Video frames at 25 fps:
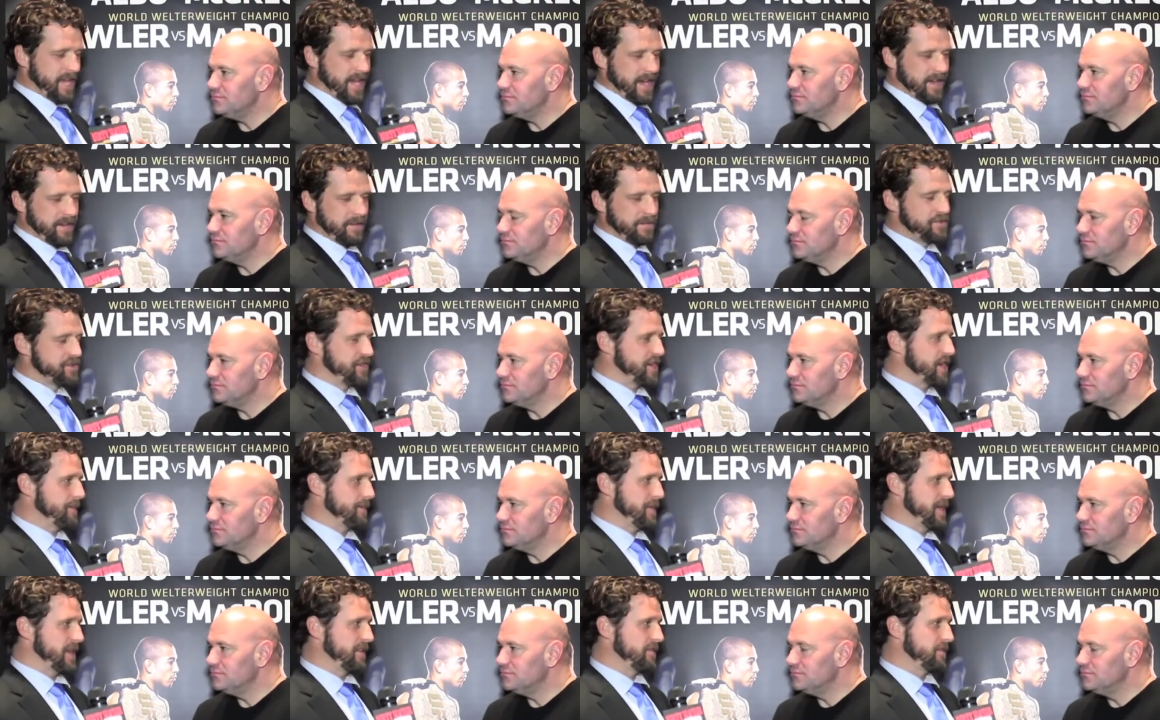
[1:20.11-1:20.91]
Speaker 1: Town of
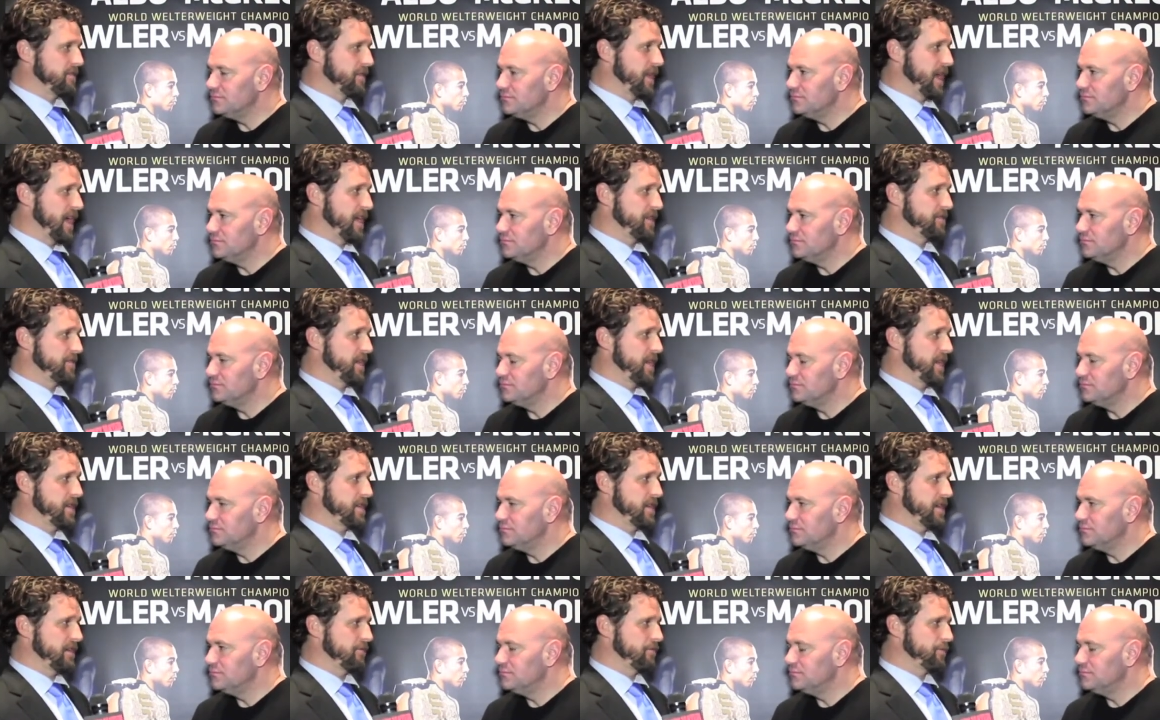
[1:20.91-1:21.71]
champions the last
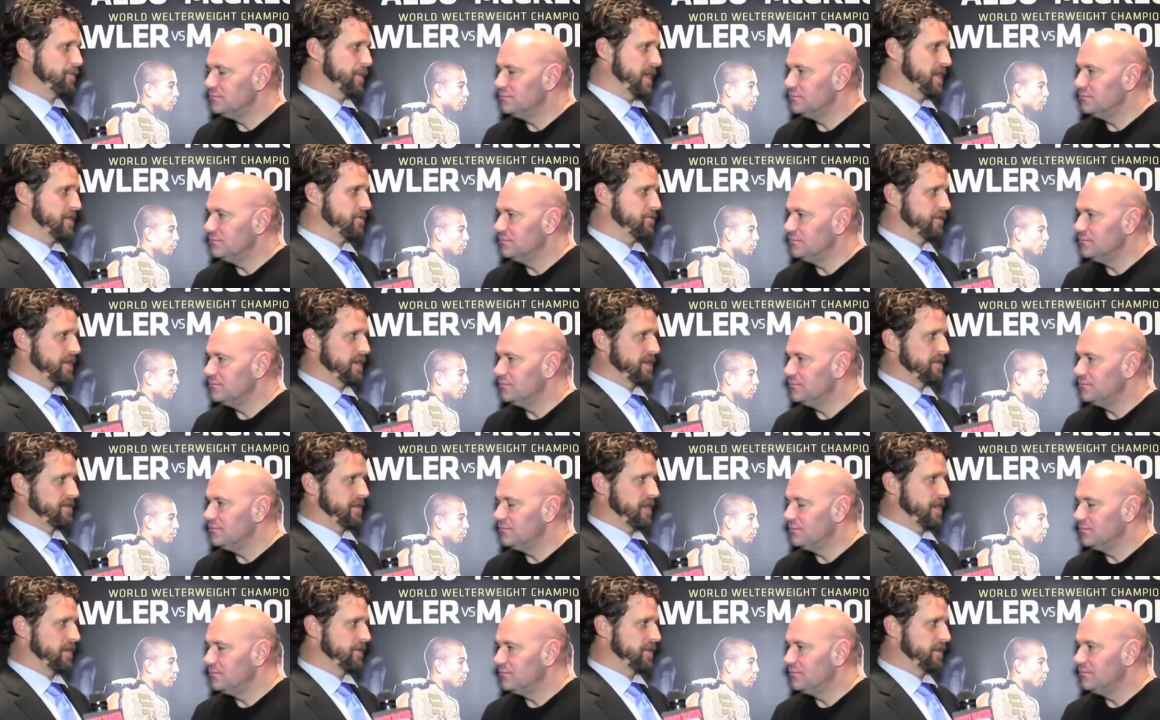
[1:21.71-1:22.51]
10 years
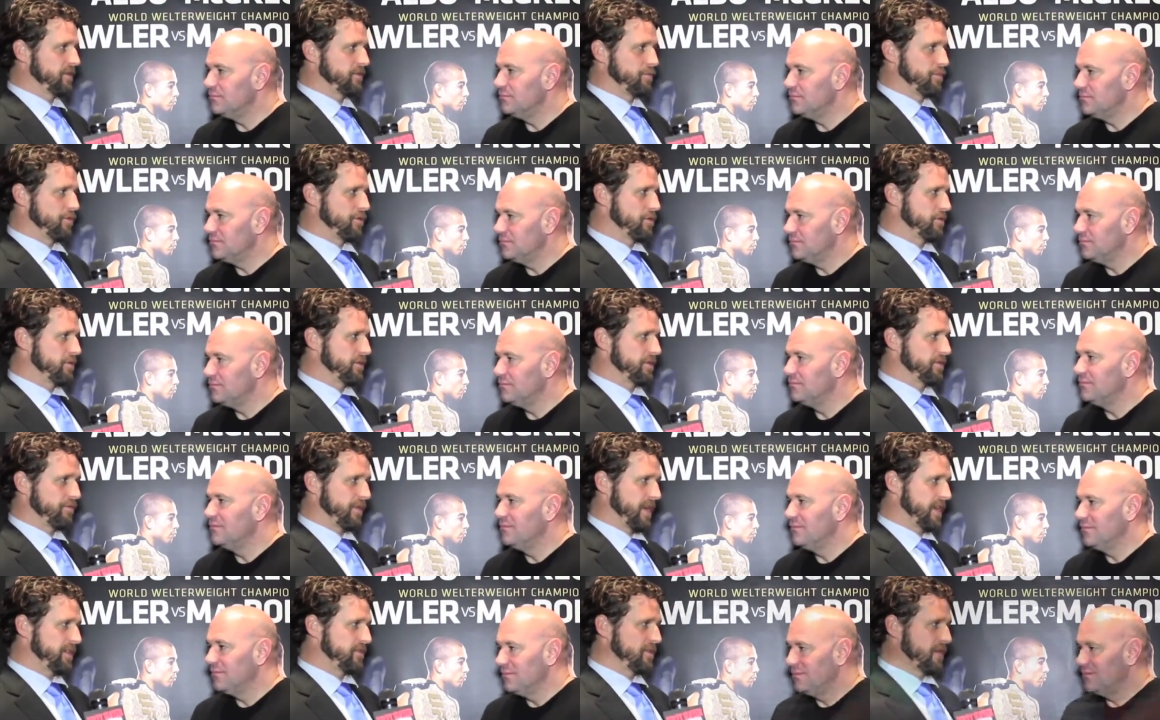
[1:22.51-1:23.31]
Patriots, Celtics,
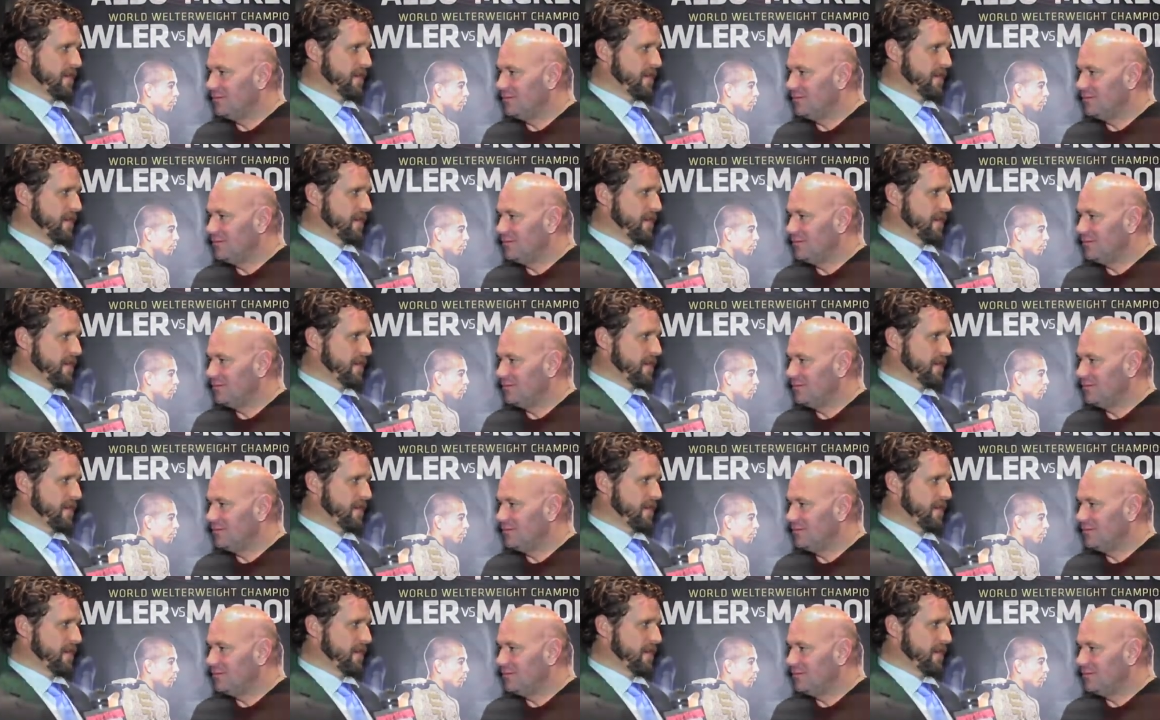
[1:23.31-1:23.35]
Bruins, Red